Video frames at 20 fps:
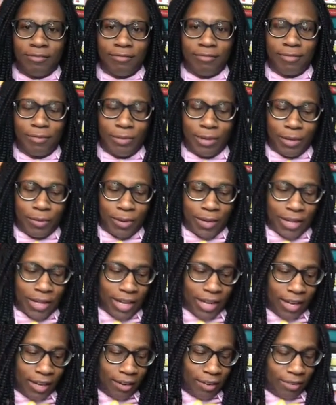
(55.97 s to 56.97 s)
Where do you want to
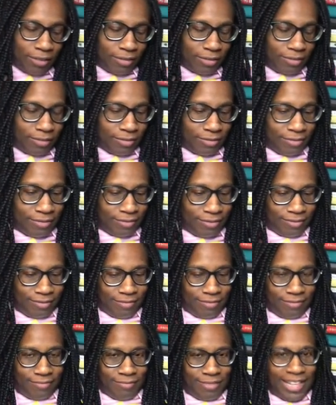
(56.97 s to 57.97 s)
lay?
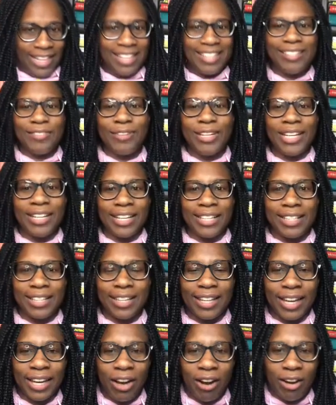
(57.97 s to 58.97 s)
He doesn't really like to
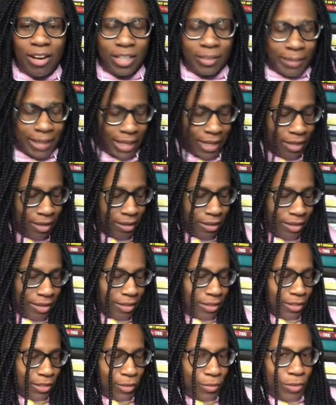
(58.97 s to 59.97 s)
lay on me,
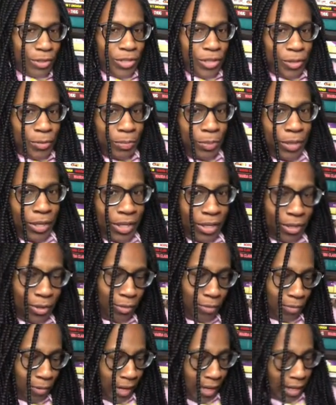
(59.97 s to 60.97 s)
so we'll just put you
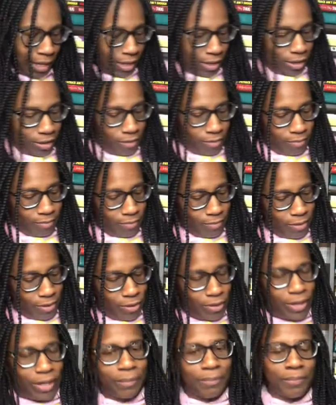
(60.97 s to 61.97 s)
right here.
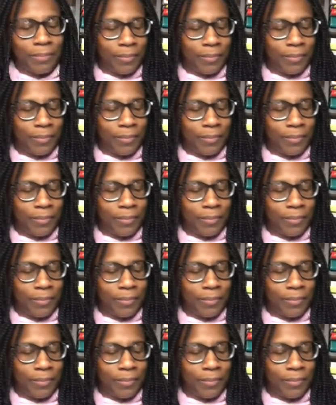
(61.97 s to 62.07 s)
Okay.